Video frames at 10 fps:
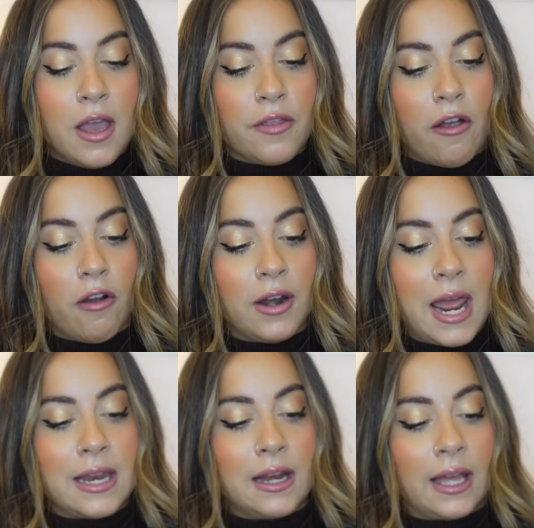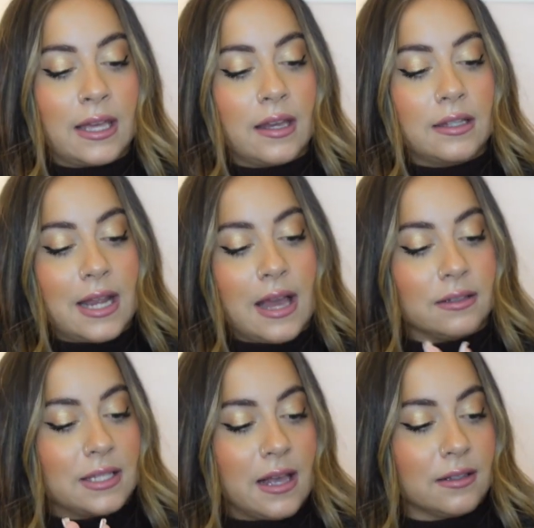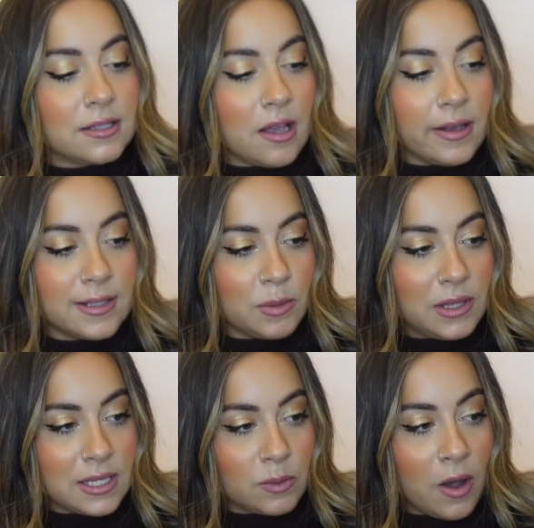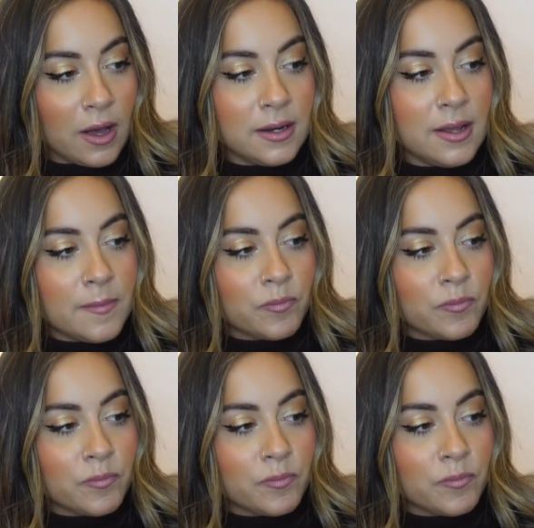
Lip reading: There aren't any like telltale signs with this one.